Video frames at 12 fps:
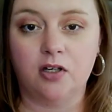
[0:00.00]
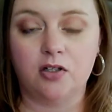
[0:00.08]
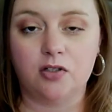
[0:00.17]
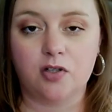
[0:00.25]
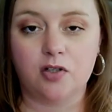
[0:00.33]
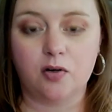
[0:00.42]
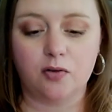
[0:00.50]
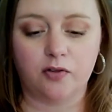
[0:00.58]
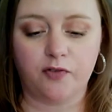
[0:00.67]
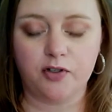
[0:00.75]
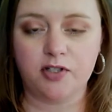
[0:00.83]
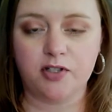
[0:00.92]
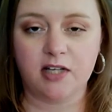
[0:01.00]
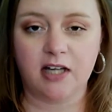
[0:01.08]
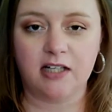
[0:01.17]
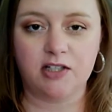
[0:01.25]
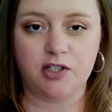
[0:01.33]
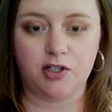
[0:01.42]
So the first thing I
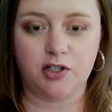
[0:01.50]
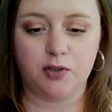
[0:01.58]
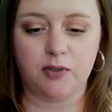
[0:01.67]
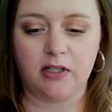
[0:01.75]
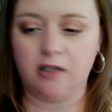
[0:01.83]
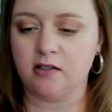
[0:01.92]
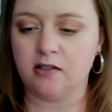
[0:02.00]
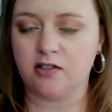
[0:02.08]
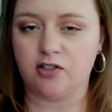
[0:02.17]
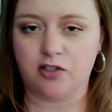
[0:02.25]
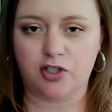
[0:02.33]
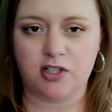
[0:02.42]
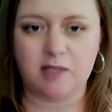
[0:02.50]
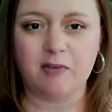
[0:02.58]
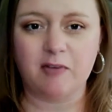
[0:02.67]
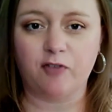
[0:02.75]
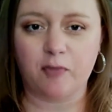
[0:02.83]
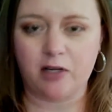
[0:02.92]
need to do is there's just some
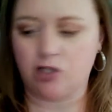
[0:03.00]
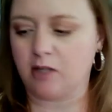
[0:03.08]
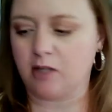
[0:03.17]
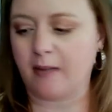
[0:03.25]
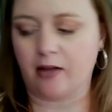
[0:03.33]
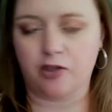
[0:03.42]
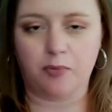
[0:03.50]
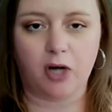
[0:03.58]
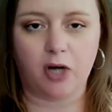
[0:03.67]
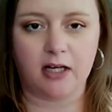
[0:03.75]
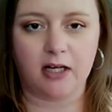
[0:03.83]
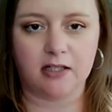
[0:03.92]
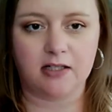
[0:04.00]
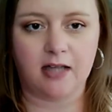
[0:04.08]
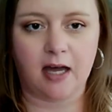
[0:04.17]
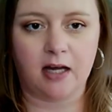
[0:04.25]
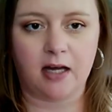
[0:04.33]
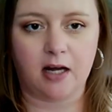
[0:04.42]
information about the product
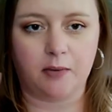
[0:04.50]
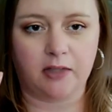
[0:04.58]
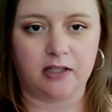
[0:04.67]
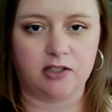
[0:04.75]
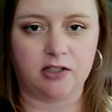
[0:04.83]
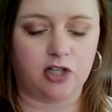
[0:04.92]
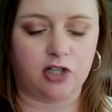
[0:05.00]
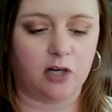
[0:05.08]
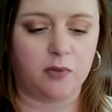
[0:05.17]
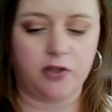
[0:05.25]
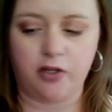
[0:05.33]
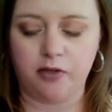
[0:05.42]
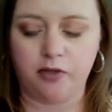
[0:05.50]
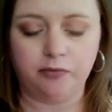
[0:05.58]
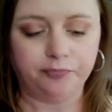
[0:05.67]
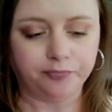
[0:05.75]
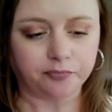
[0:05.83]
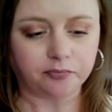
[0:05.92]
that I would like to share with you.
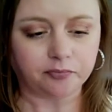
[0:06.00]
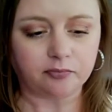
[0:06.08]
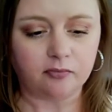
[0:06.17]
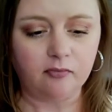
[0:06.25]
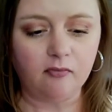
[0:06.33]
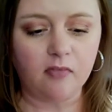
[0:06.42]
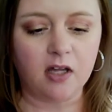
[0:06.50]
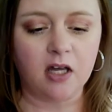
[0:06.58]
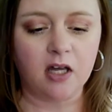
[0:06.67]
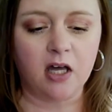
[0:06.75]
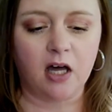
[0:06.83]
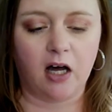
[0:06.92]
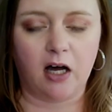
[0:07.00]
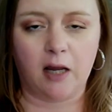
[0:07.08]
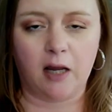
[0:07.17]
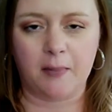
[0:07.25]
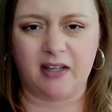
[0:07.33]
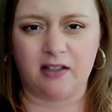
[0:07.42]

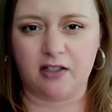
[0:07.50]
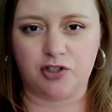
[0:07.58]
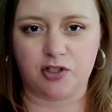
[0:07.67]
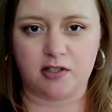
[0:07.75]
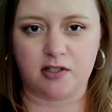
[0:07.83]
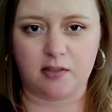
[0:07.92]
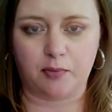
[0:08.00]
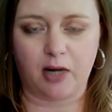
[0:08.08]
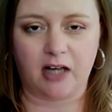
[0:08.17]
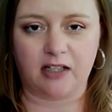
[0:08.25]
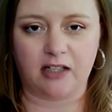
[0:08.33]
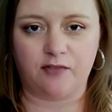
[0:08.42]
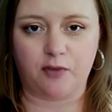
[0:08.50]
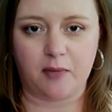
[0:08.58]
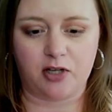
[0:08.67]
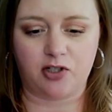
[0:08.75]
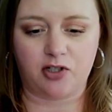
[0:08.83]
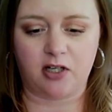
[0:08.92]
Um, and it's just some product
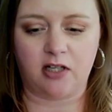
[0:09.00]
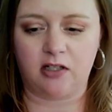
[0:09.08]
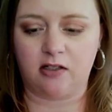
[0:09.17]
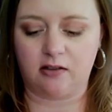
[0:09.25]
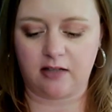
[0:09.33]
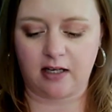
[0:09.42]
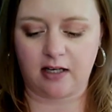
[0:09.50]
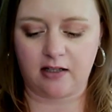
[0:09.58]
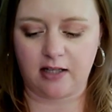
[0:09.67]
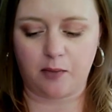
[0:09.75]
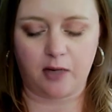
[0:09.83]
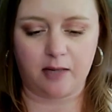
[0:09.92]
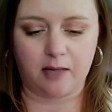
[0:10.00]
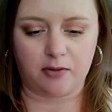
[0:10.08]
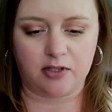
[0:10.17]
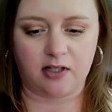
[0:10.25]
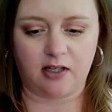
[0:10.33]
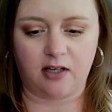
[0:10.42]
information that they were able
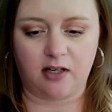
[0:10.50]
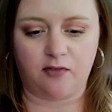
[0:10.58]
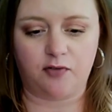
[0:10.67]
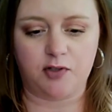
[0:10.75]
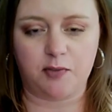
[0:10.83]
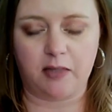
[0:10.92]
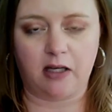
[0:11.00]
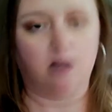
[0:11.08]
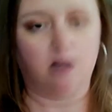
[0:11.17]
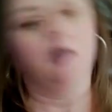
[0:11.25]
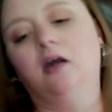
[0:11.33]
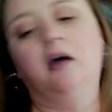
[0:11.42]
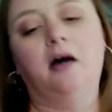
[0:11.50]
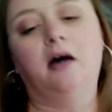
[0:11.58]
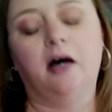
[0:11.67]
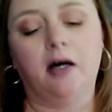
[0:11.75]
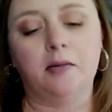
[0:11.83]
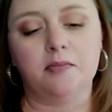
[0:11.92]
to give to me
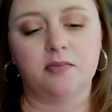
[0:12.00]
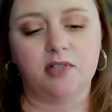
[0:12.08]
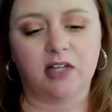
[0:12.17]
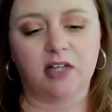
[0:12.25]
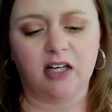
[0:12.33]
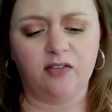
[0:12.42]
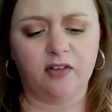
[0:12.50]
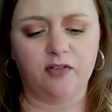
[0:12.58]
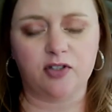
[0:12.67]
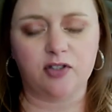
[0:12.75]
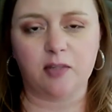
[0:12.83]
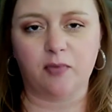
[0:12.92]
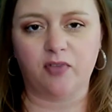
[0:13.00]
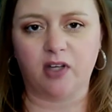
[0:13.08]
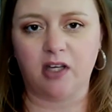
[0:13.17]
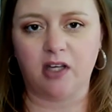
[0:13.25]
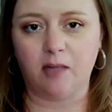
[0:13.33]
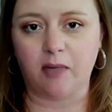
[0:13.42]
um, to kind of give you some of the
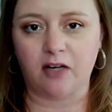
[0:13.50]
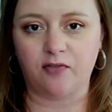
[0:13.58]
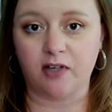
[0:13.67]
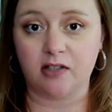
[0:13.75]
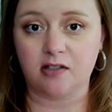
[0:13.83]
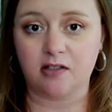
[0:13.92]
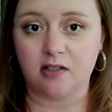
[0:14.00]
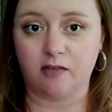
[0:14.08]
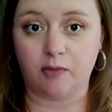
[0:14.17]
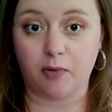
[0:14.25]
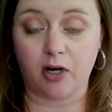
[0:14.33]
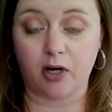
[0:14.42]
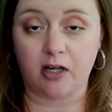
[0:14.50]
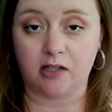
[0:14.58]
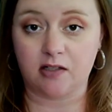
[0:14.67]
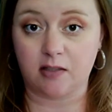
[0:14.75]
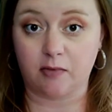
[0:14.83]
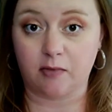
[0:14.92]
key benefits of the
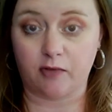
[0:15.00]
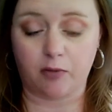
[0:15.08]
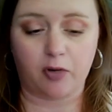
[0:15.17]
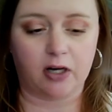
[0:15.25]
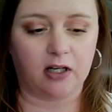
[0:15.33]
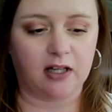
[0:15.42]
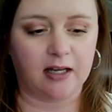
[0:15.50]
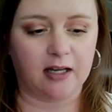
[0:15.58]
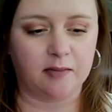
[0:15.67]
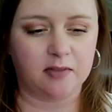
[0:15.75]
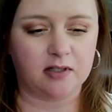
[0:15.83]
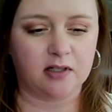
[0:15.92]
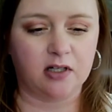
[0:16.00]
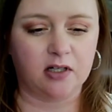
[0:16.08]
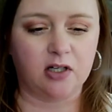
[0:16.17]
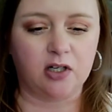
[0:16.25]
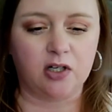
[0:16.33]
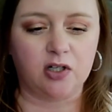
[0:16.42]
product, some of their product claims.
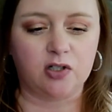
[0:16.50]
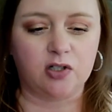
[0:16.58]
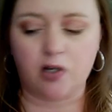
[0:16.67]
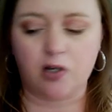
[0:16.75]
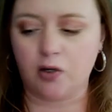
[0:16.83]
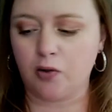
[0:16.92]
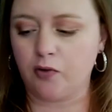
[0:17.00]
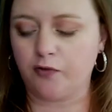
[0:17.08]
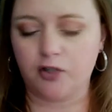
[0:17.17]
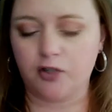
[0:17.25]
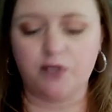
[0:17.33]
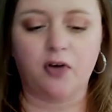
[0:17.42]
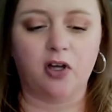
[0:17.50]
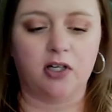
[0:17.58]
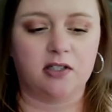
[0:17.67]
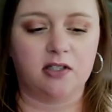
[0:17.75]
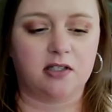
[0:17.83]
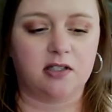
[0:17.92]
So first of all,
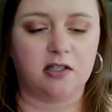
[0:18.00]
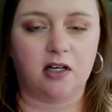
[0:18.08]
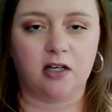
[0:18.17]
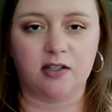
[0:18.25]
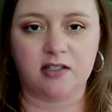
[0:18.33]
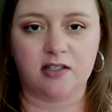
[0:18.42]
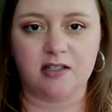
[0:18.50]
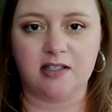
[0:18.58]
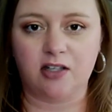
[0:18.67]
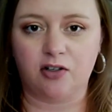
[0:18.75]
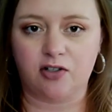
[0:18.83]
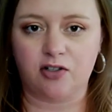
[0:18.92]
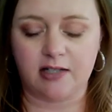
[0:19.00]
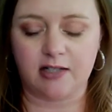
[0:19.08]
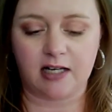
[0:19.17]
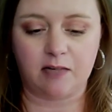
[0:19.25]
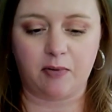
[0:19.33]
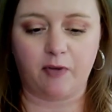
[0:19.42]
it's uh, this concealer is
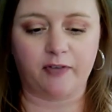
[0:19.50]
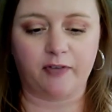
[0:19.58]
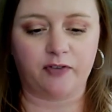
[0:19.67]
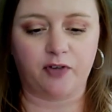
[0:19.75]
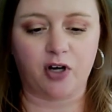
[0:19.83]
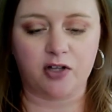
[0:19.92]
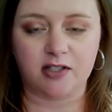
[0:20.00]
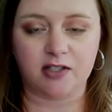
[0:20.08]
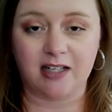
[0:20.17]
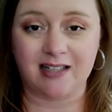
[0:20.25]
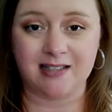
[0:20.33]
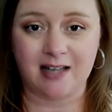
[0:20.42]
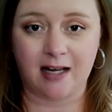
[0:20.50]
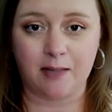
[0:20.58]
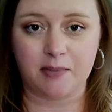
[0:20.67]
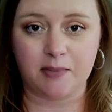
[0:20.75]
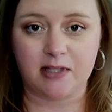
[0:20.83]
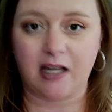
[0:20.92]
designed to be perfect for all skin
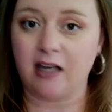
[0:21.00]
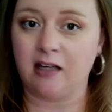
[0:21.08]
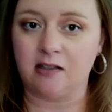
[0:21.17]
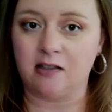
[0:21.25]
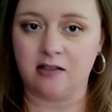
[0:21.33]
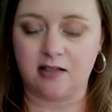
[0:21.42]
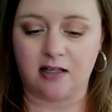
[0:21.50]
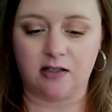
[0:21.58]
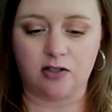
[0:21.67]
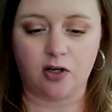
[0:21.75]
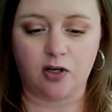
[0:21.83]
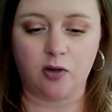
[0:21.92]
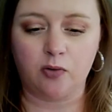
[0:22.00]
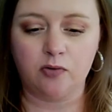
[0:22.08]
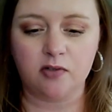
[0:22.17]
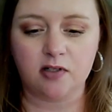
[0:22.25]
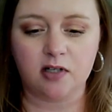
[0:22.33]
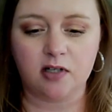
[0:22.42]
types and skin tones.